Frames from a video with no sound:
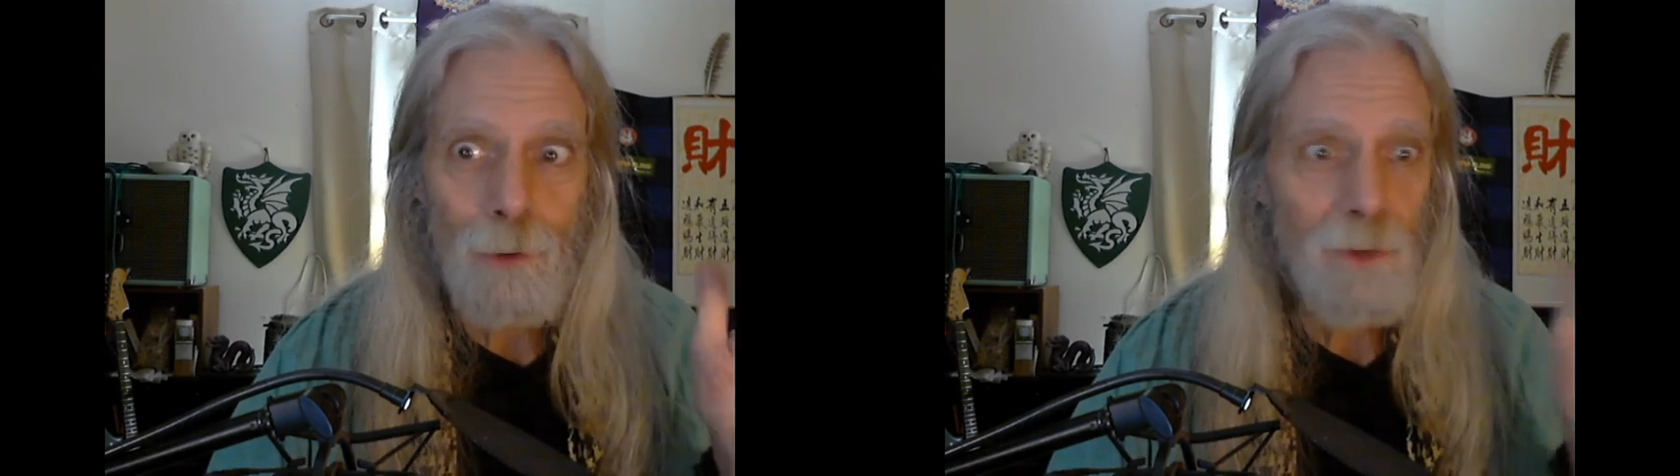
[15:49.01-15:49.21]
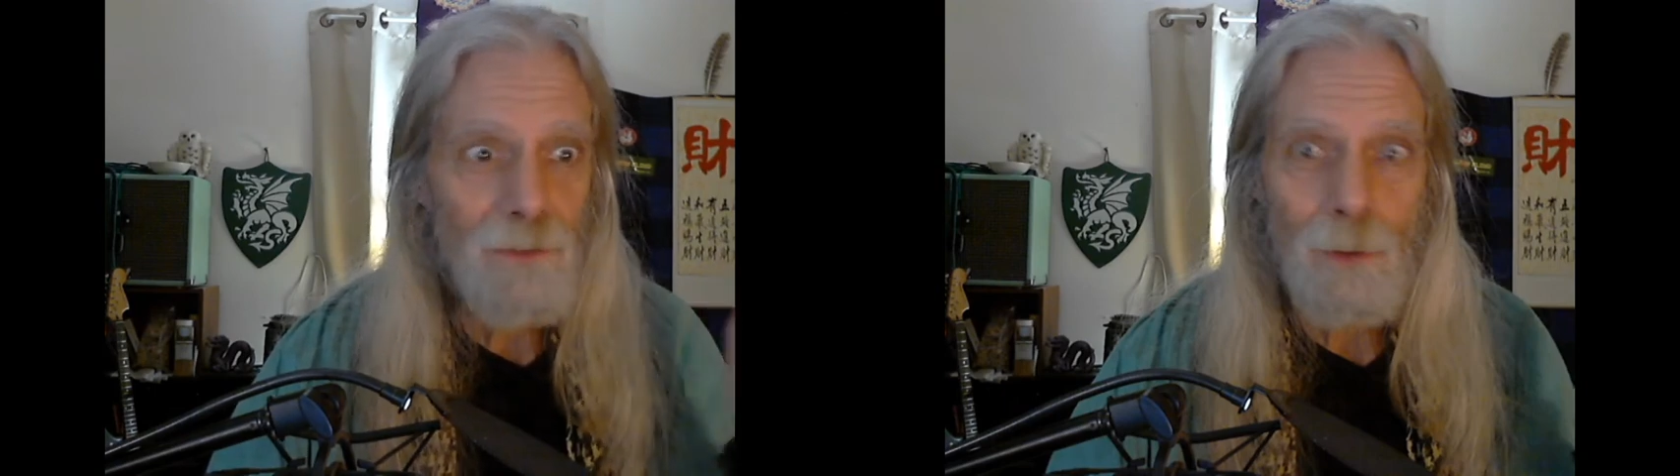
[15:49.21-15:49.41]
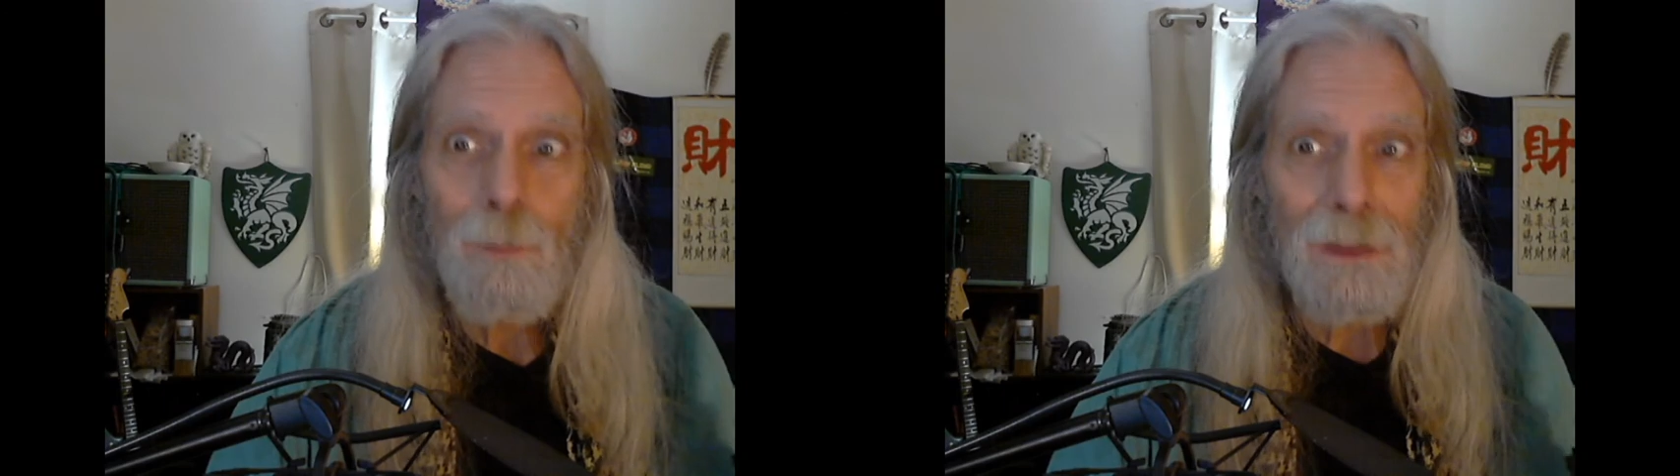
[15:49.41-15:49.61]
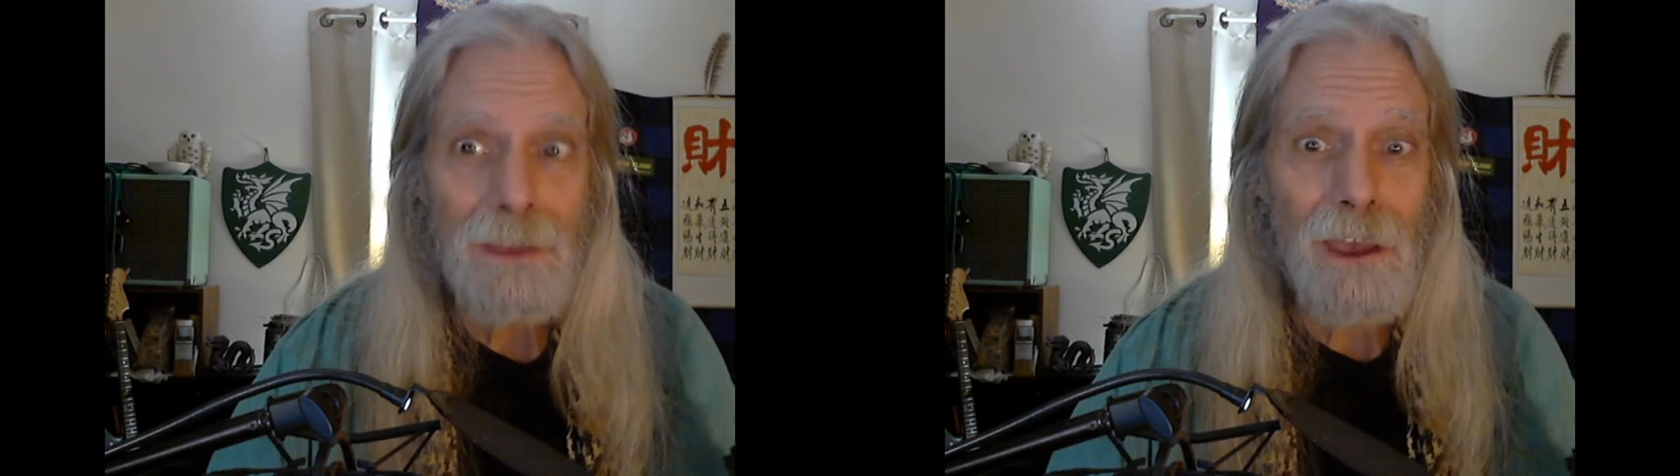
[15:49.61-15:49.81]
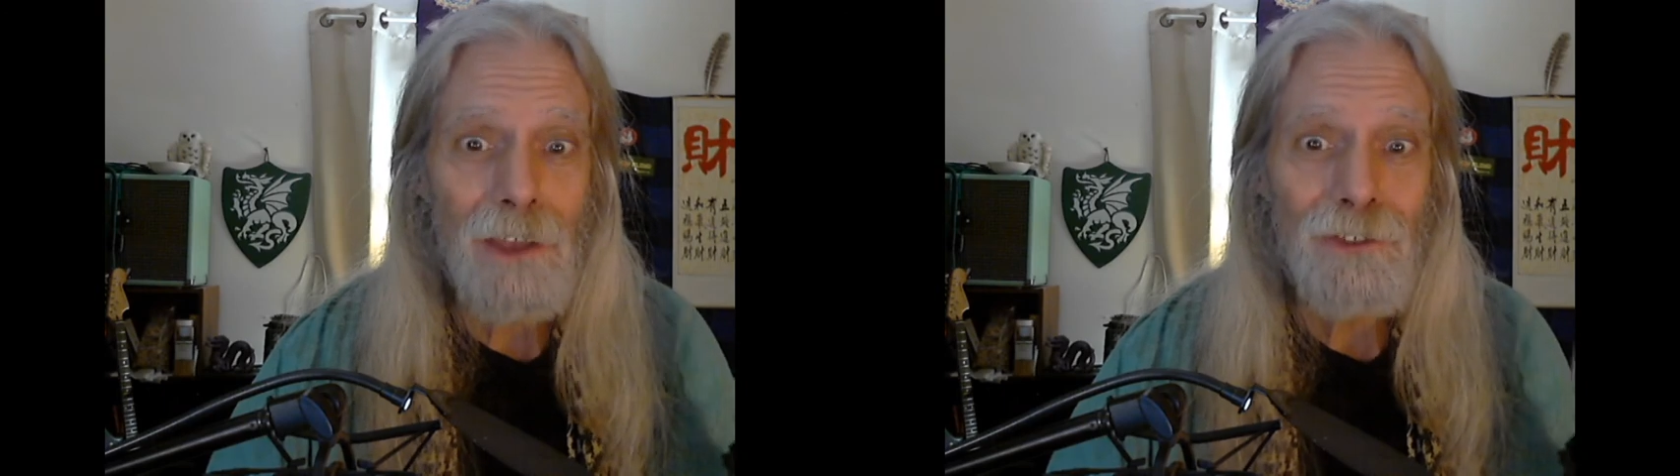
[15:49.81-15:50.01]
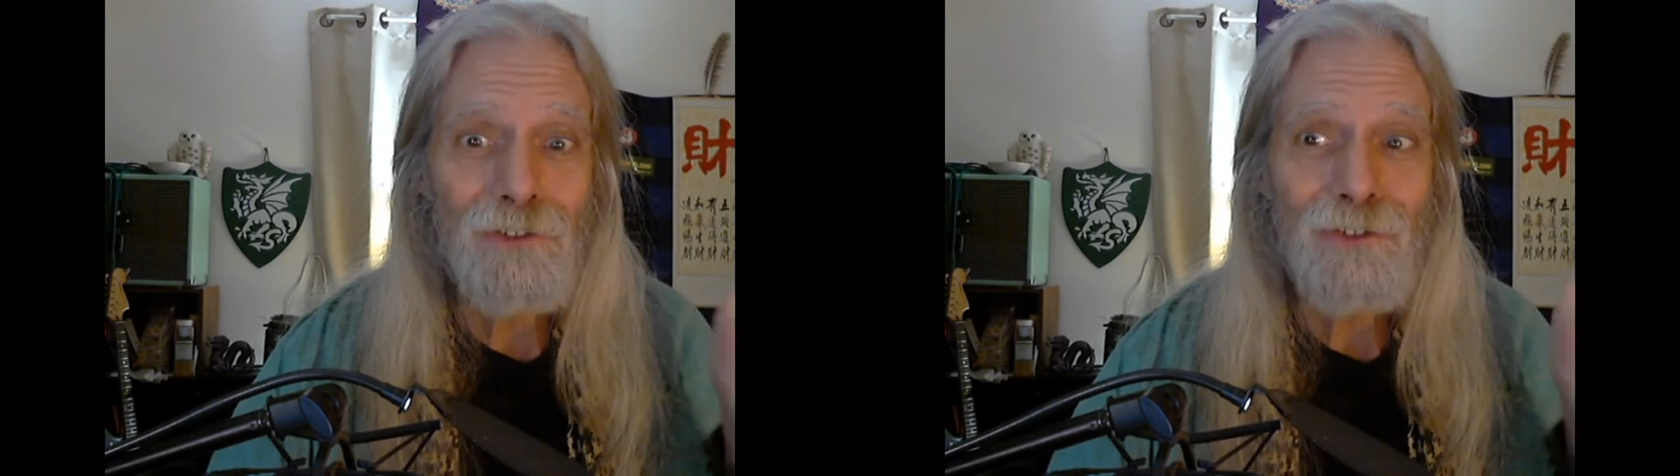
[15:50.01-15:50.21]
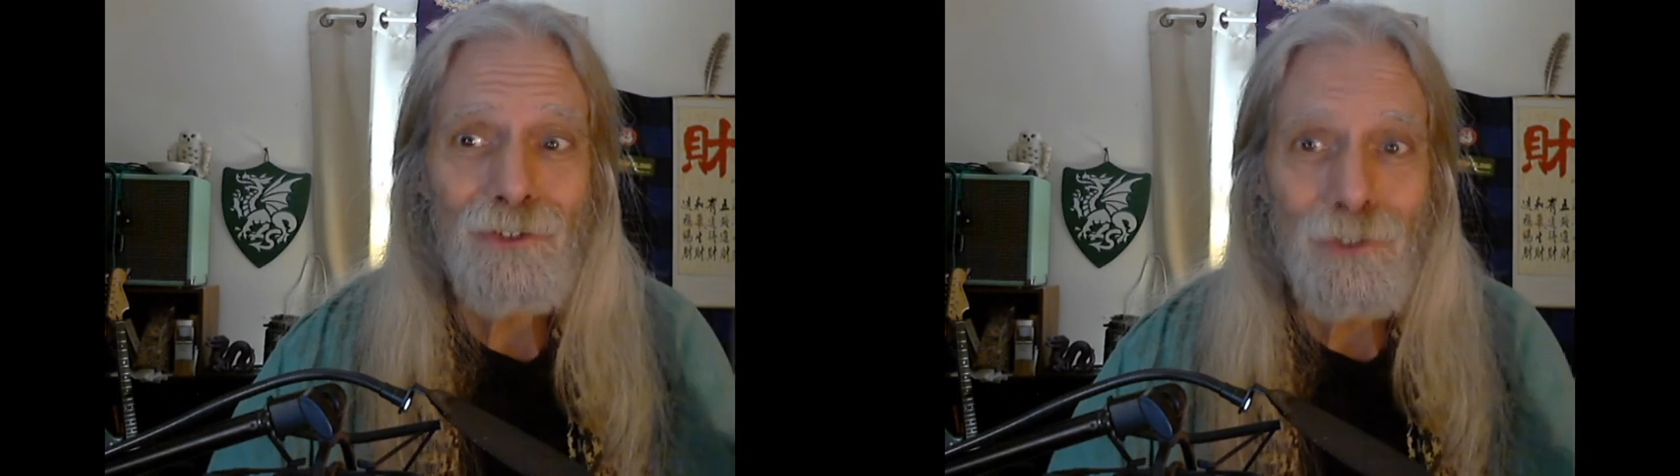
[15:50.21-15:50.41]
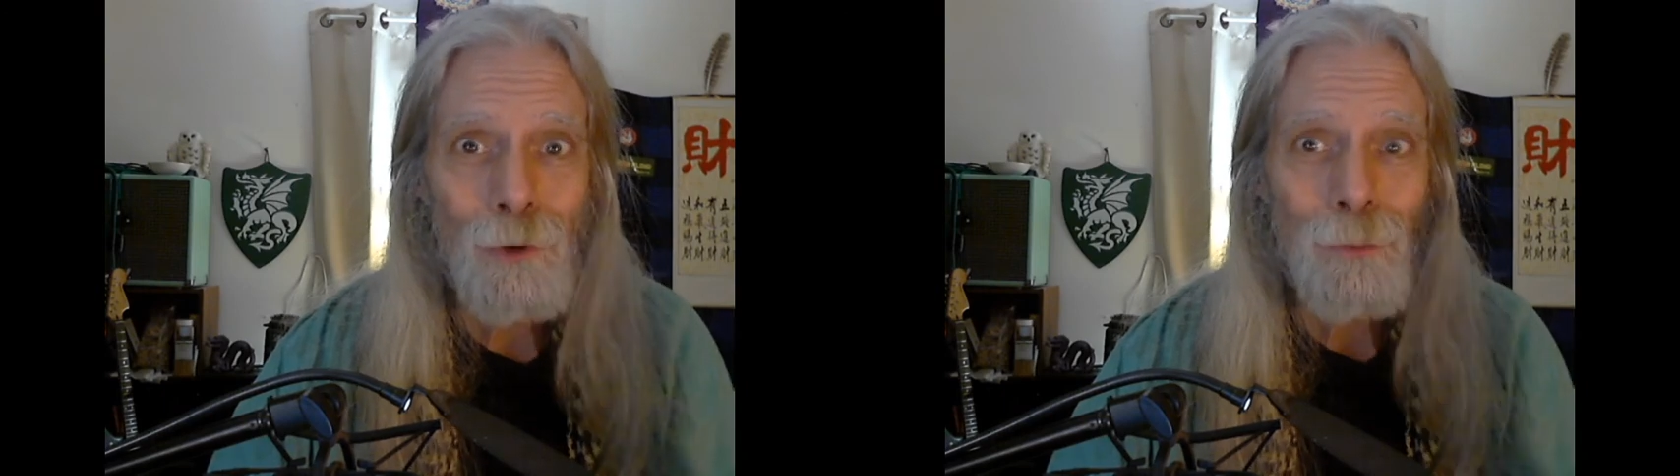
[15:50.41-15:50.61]
if somebody gets
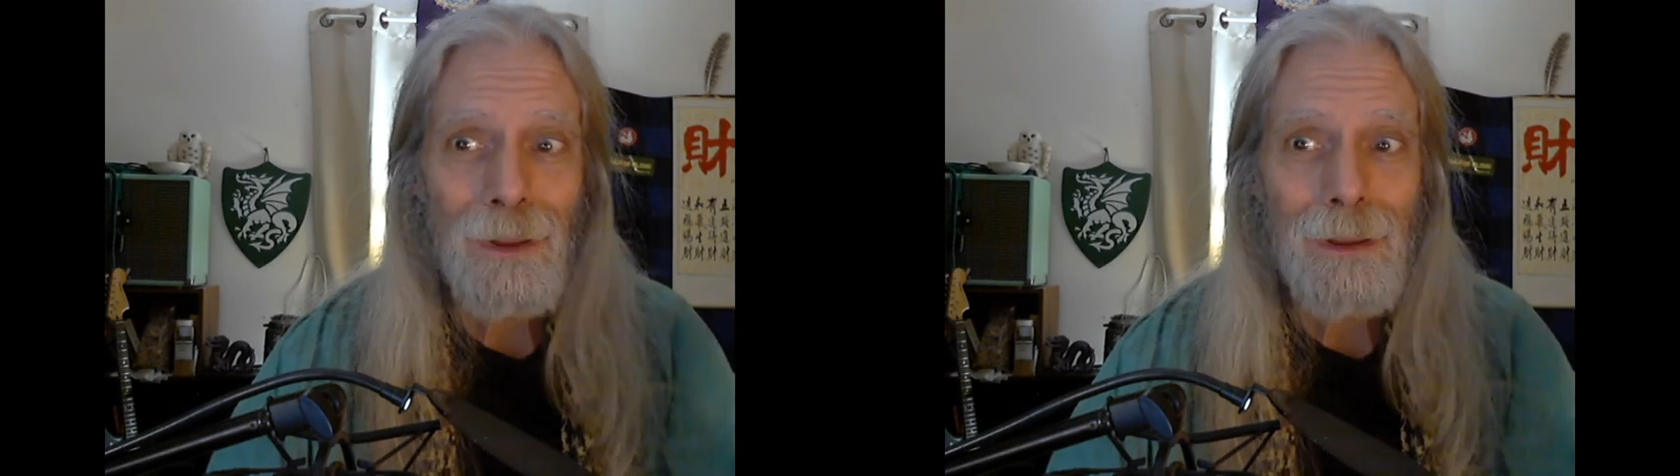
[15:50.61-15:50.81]
stupid